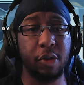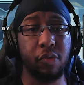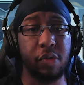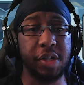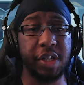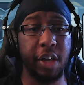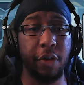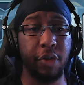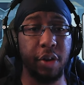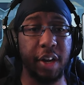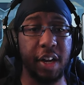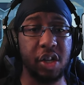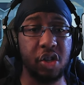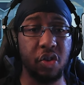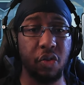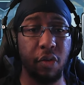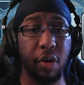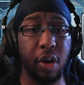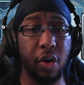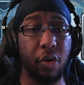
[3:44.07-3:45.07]
When a secret
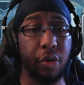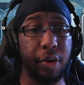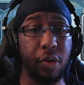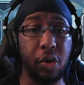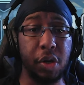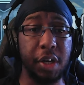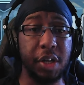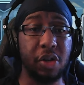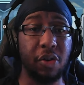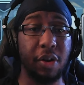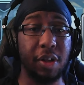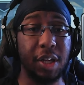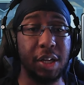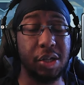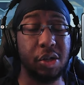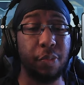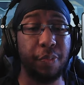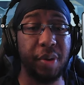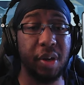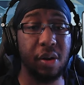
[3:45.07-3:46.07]
Easter egg or huge Easter egg
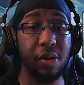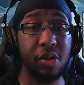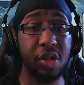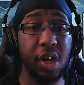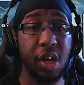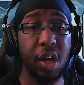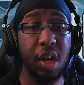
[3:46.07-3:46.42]
disappears,